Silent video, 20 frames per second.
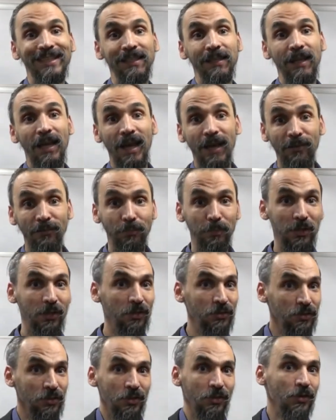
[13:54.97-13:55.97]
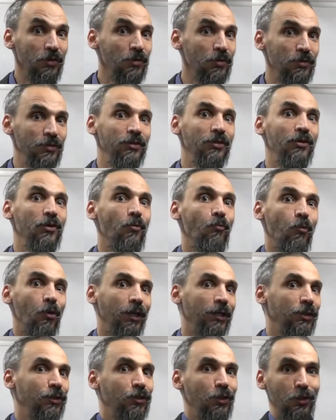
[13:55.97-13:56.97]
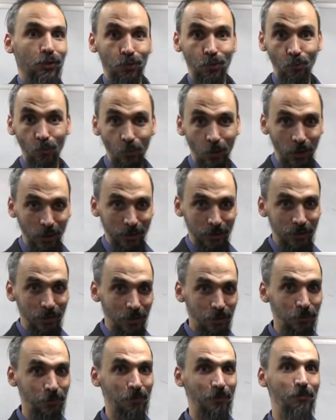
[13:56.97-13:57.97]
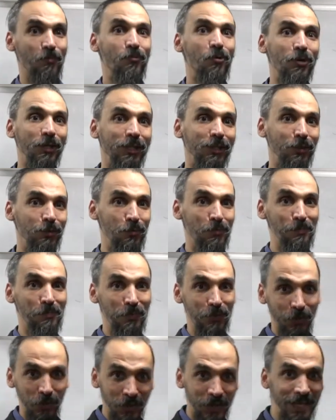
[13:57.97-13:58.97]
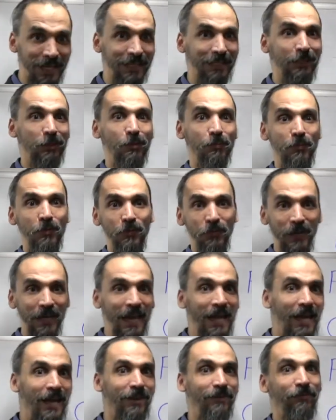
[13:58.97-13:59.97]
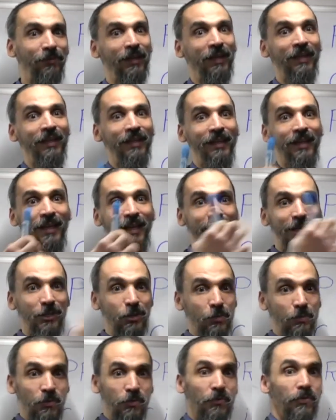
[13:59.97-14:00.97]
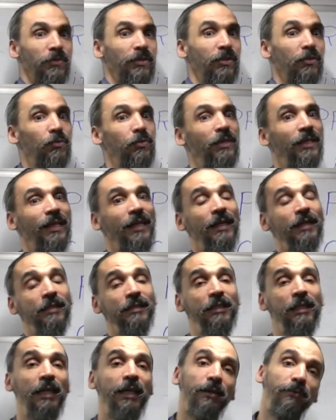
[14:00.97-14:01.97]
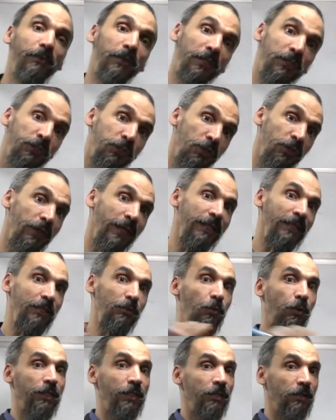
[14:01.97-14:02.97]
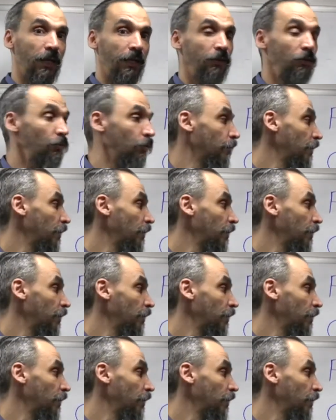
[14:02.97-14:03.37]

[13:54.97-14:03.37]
in life, because you're not working just to work. You're working to progress, to move in life, and to move to the next level. So that is what you can do.